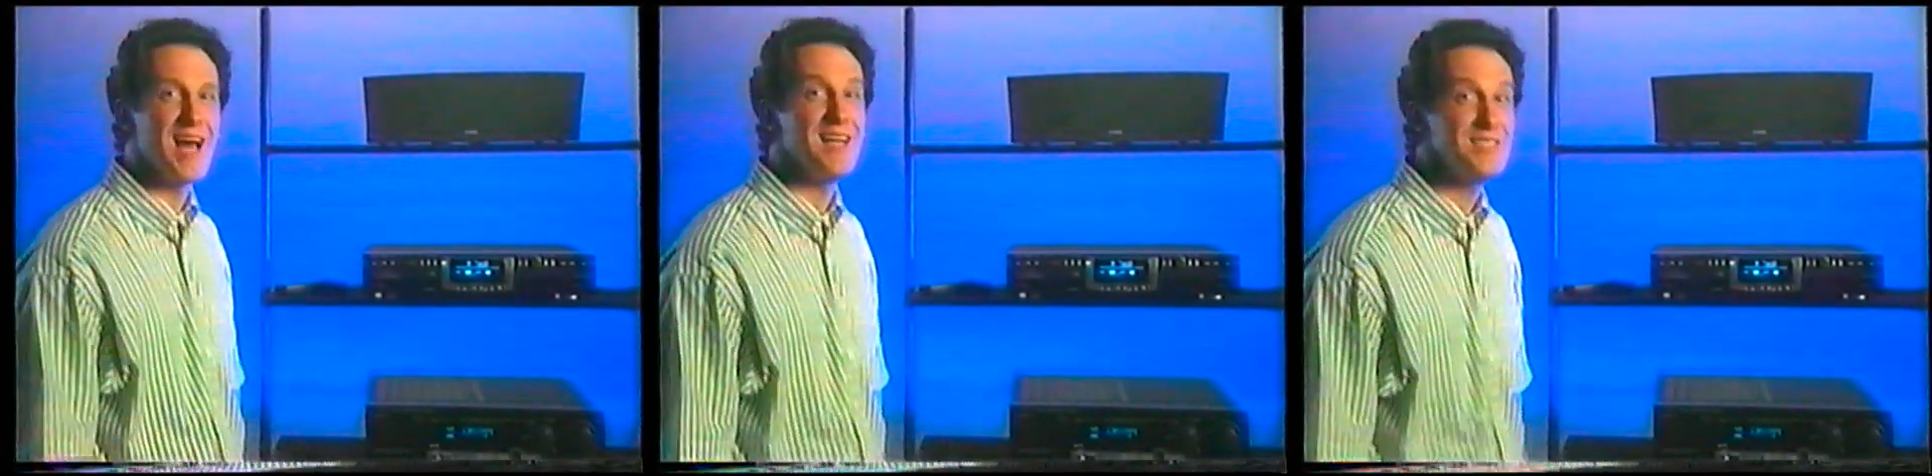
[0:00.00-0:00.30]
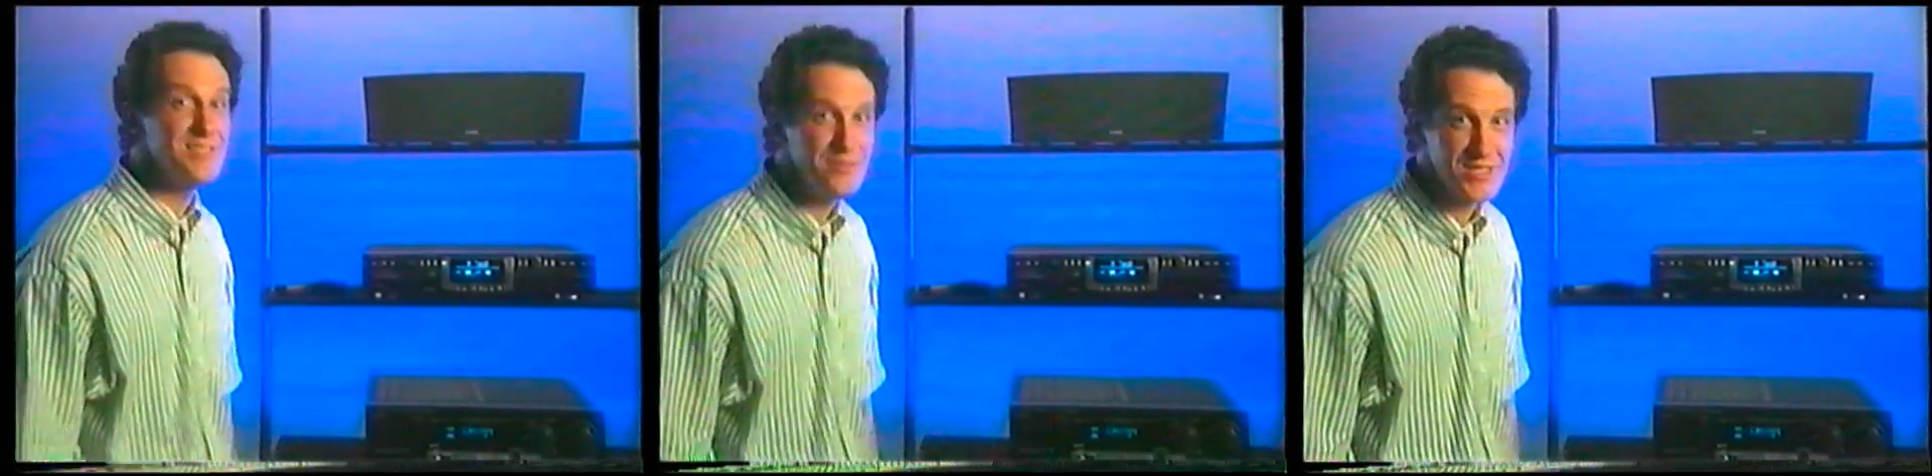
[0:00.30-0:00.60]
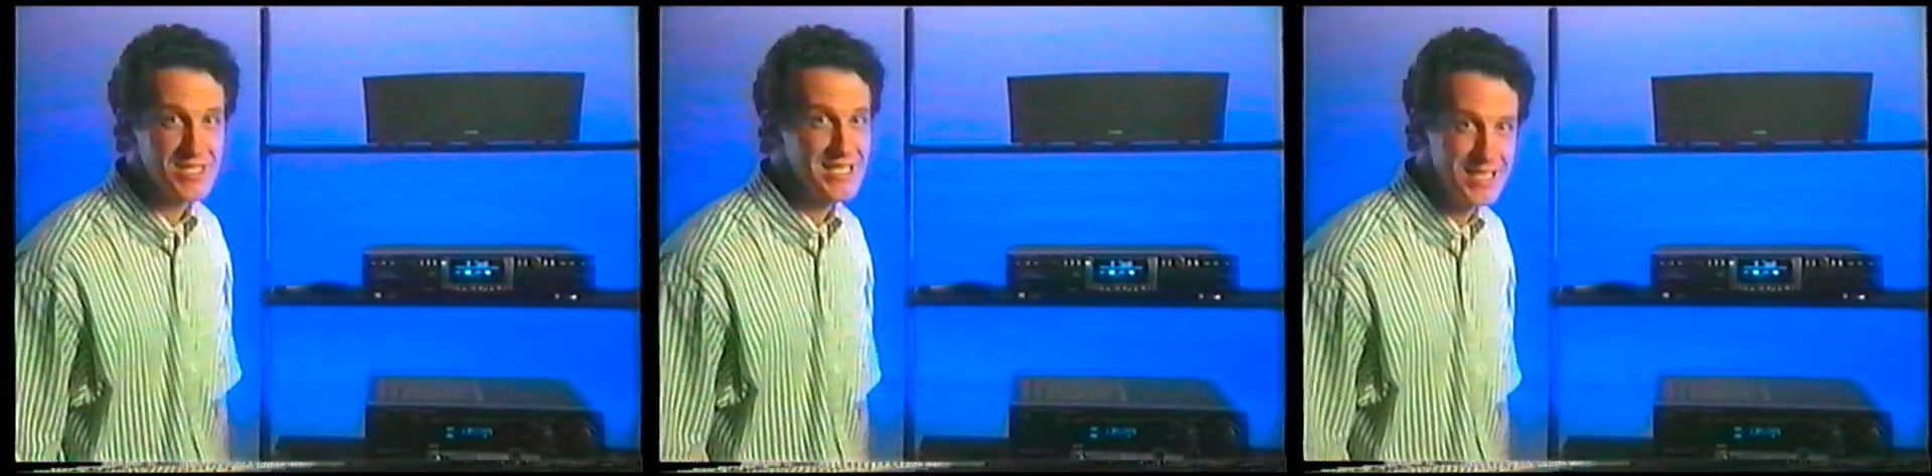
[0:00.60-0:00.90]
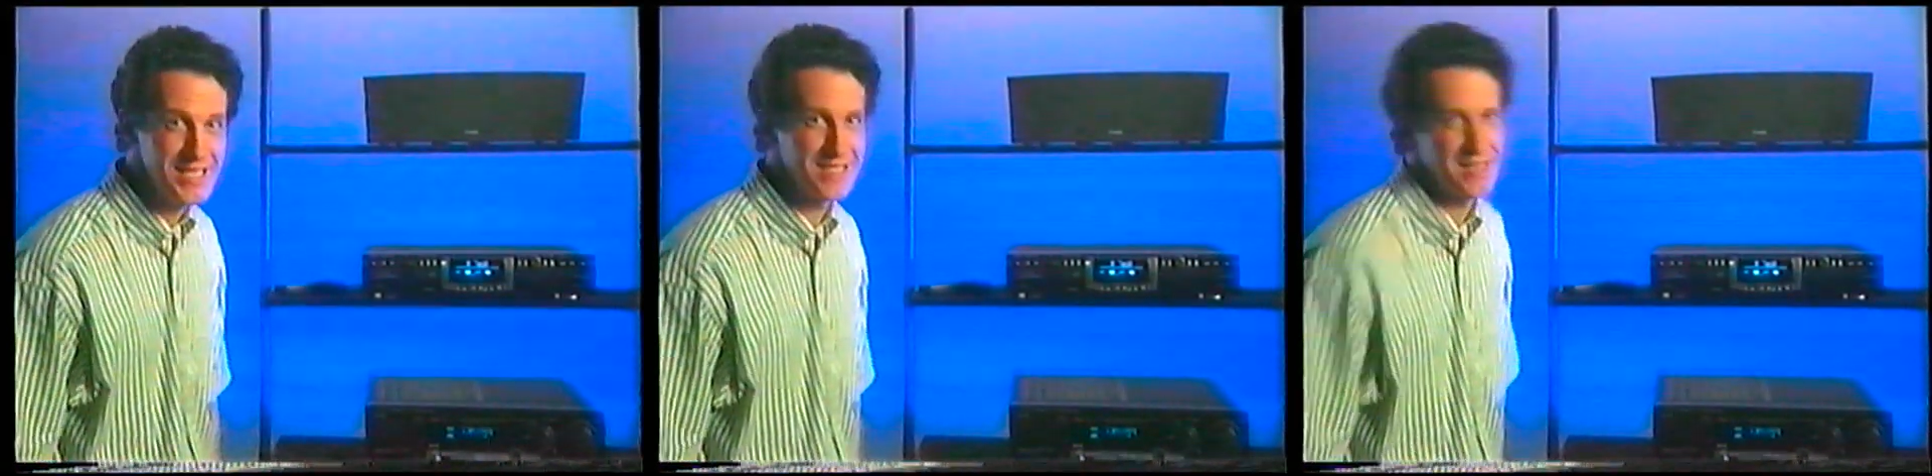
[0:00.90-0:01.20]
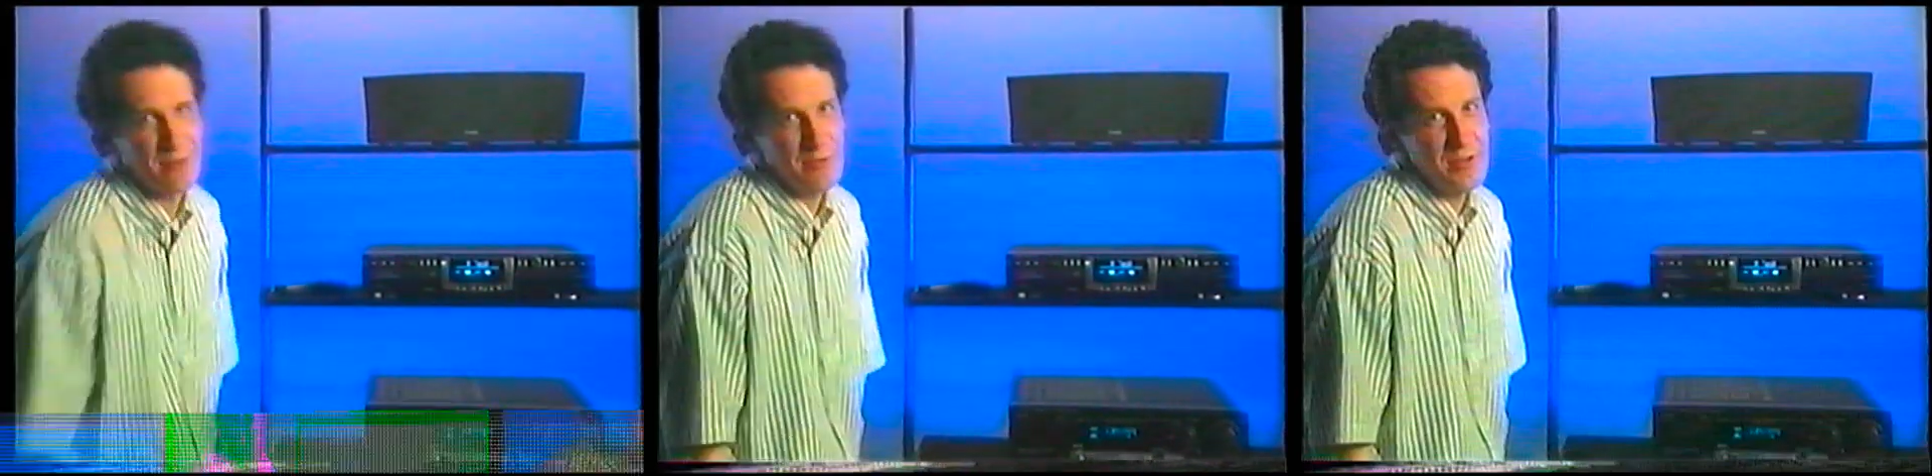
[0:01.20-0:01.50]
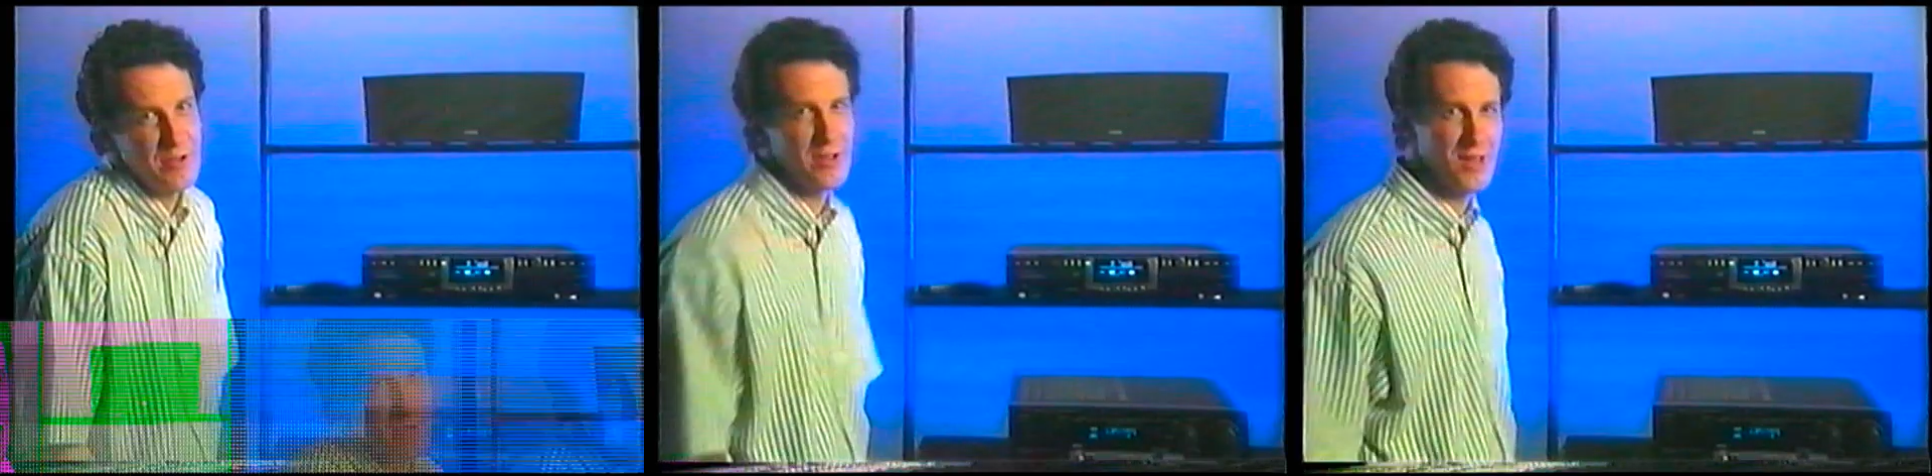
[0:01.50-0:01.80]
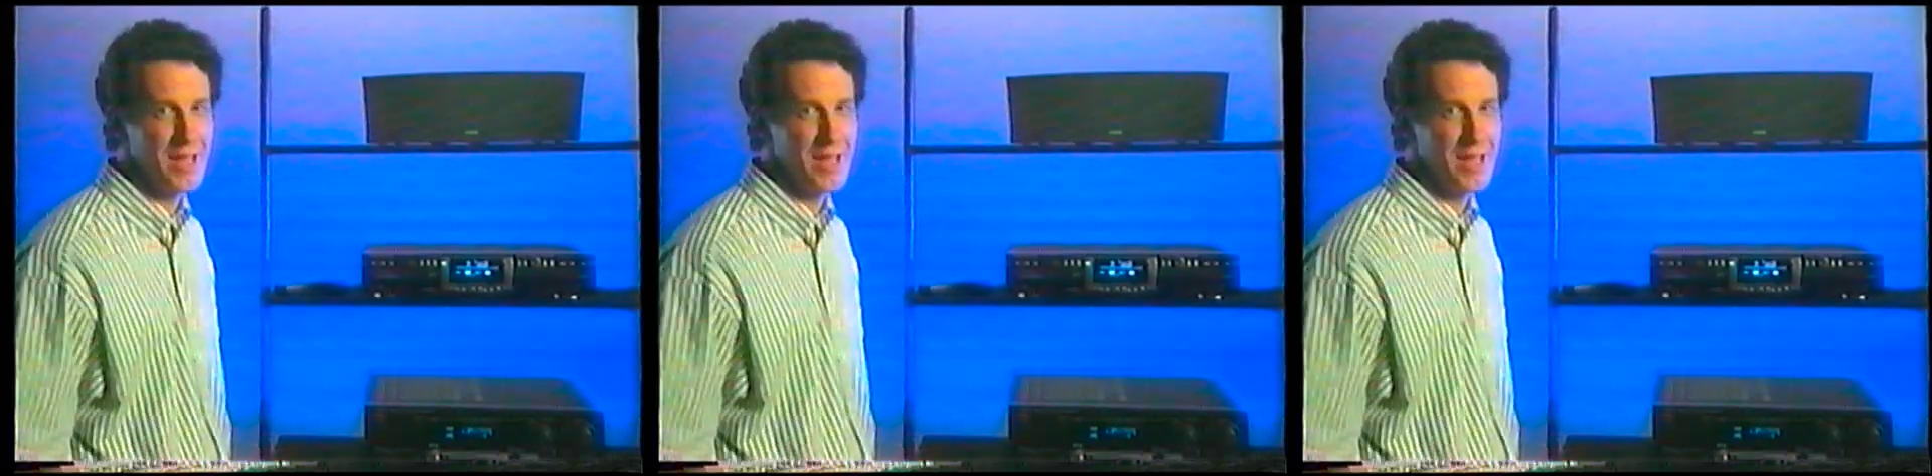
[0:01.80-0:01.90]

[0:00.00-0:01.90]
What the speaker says: tons of CDs that I really only